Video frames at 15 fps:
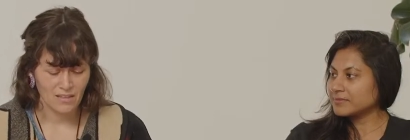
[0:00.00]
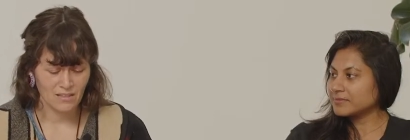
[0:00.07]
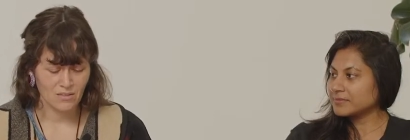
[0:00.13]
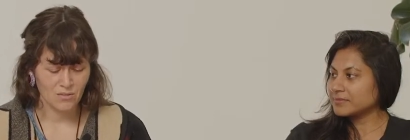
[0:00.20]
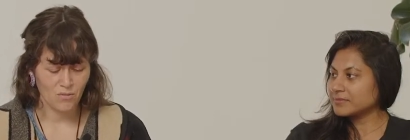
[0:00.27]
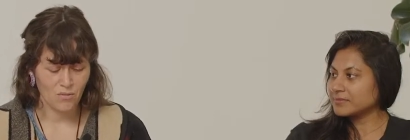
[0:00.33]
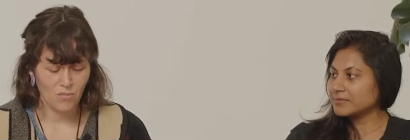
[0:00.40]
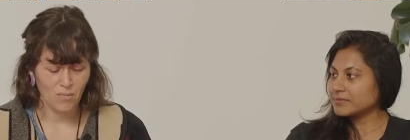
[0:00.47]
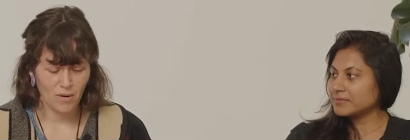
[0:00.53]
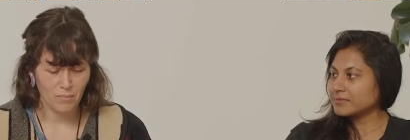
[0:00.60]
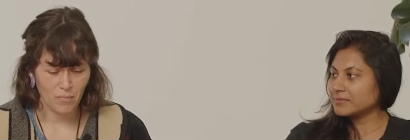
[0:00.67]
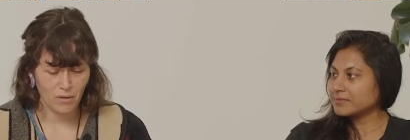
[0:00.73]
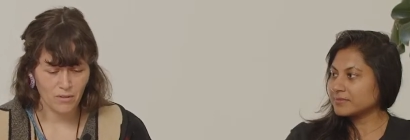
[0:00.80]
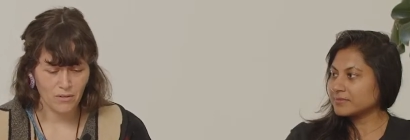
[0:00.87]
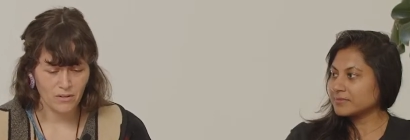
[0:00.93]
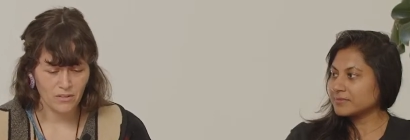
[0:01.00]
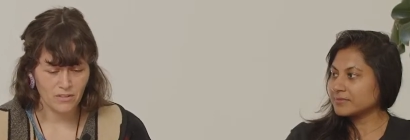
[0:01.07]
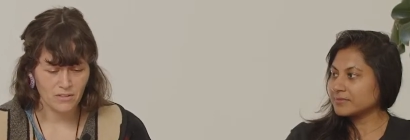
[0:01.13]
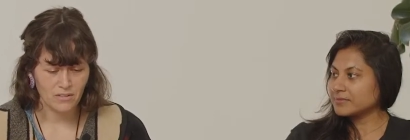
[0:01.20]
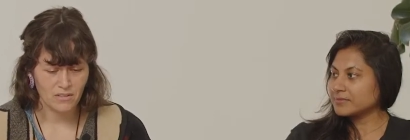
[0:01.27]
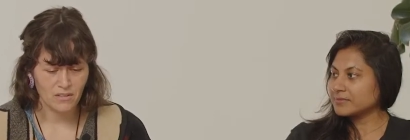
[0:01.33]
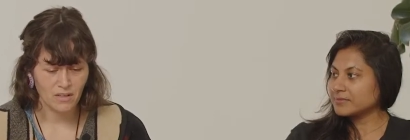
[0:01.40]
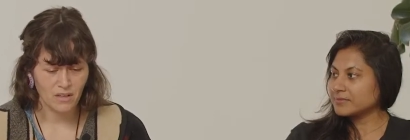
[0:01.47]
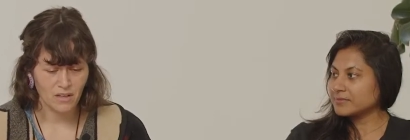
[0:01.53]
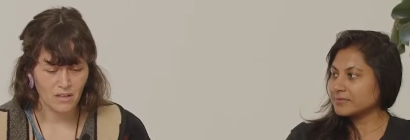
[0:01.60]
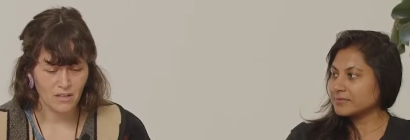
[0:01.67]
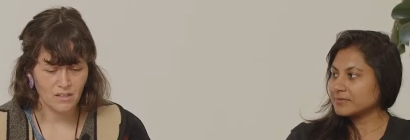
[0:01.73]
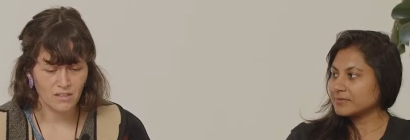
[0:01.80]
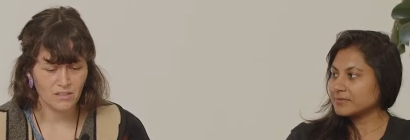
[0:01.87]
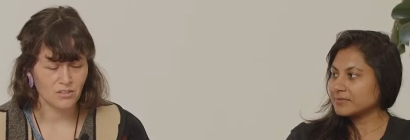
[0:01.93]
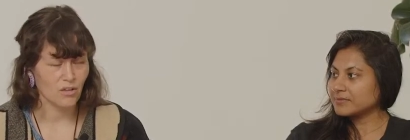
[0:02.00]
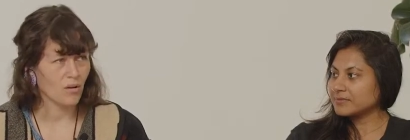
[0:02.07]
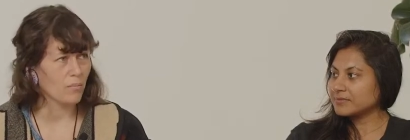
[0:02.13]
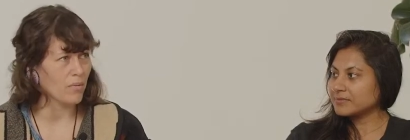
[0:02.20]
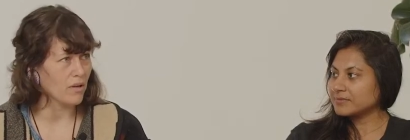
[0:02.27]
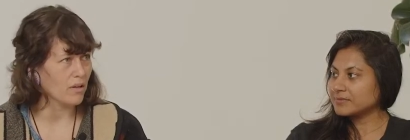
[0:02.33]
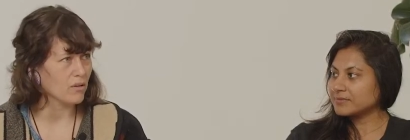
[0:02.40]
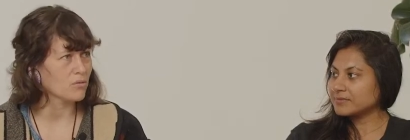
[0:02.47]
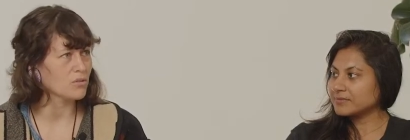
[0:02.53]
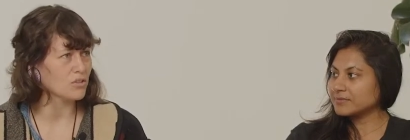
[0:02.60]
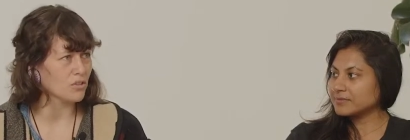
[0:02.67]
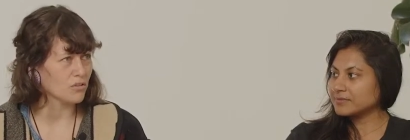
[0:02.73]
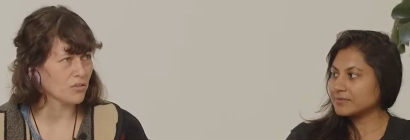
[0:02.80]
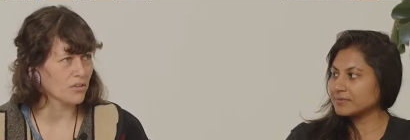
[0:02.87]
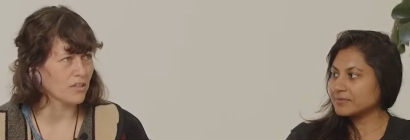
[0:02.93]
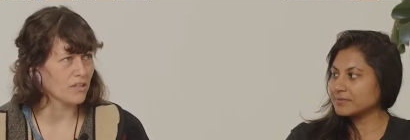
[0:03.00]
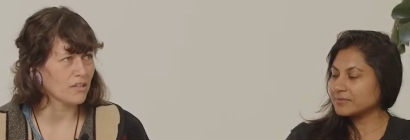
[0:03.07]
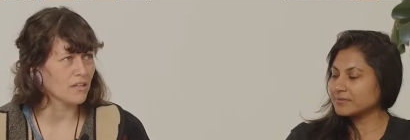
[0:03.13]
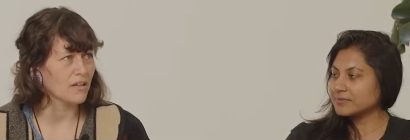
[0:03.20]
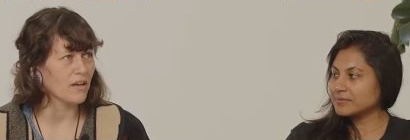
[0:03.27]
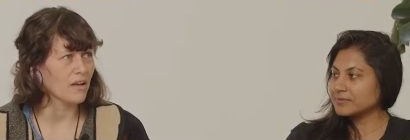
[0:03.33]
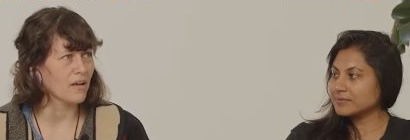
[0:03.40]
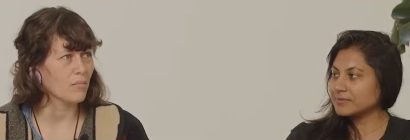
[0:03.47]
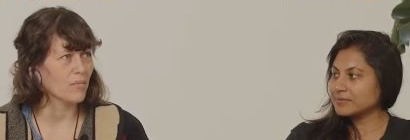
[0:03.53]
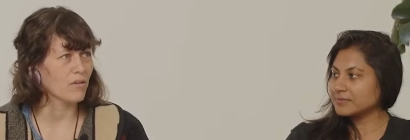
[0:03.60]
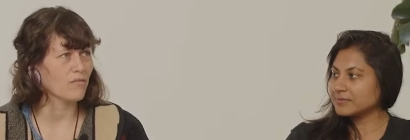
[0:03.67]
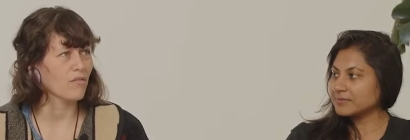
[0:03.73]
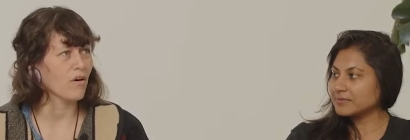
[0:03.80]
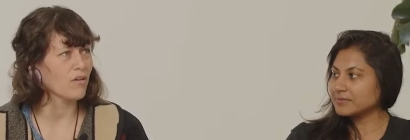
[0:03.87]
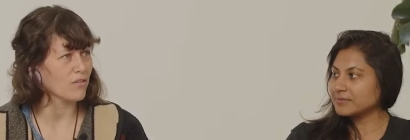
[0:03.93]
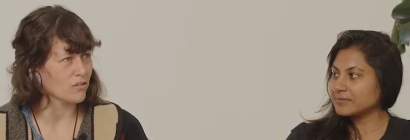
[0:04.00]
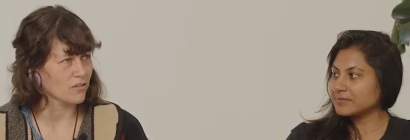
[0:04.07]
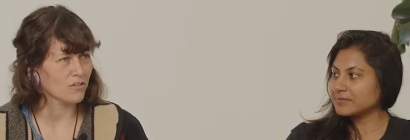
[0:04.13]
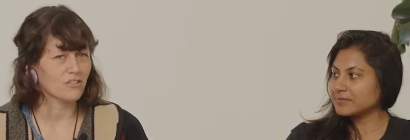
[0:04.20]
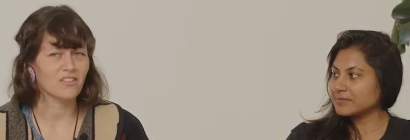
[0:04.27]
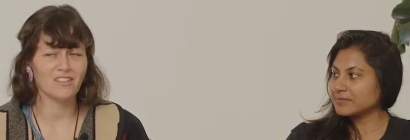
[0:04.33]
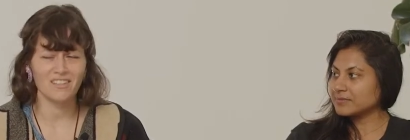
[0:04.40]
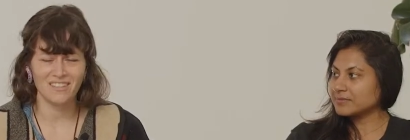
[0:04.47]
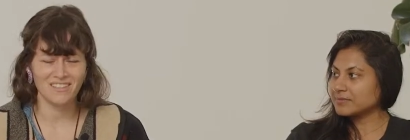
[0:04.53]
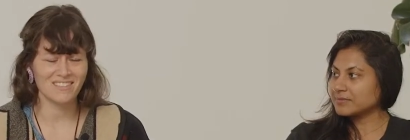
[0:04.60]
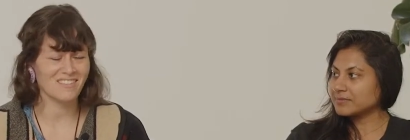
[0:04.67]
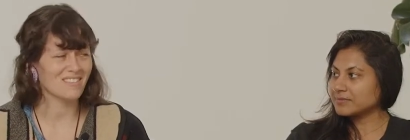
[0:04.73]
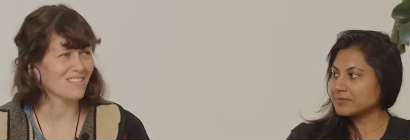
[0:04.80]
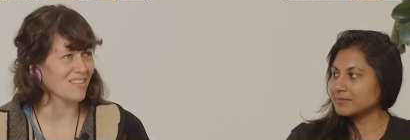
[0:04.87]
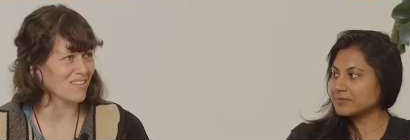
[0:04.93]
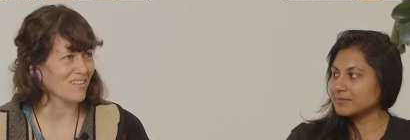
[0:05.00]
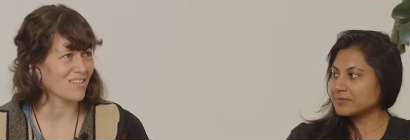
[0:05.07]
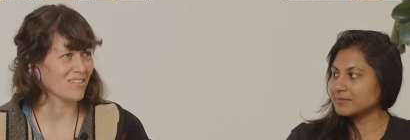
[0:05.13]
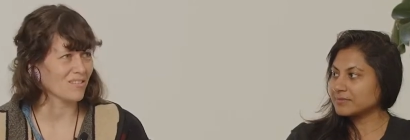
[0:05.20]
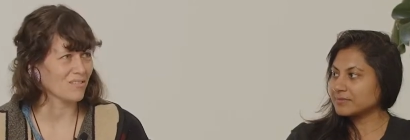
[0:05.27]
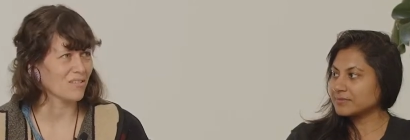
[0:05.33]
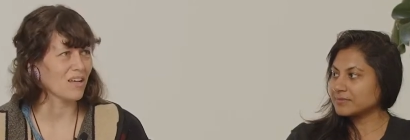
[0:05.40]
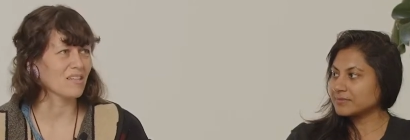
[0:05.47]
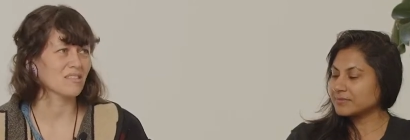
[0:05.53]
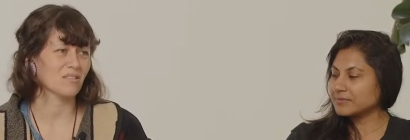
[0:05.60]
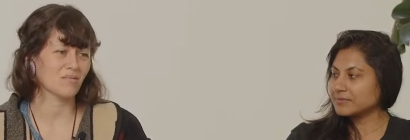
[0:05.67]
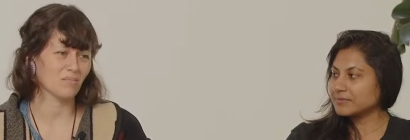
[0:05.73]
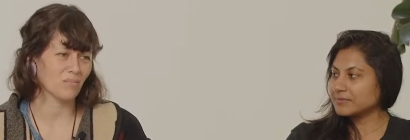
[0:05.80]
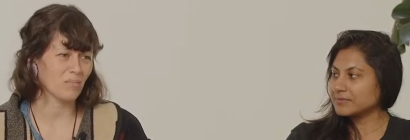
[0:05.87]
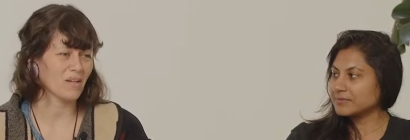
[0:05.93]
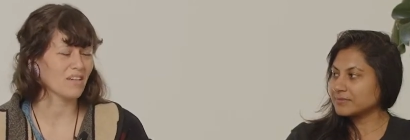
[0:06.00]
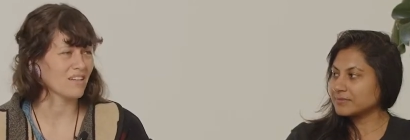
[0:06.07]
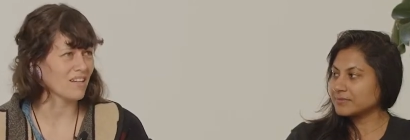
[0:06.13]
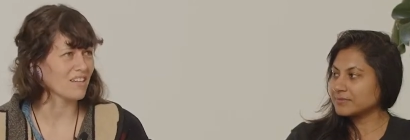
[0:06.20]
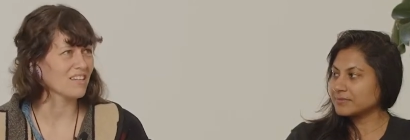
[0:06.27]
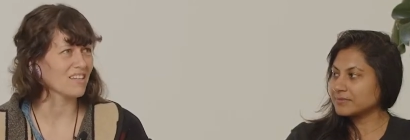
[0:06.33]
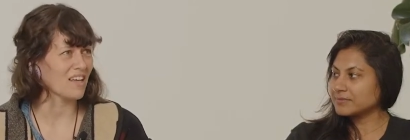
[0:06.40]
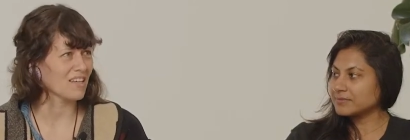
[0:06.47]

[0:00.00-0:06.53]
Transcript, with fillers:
Speaker 1: so my mother is uh, Anishinaabe Ojibwe and my father is uh, has Mennonite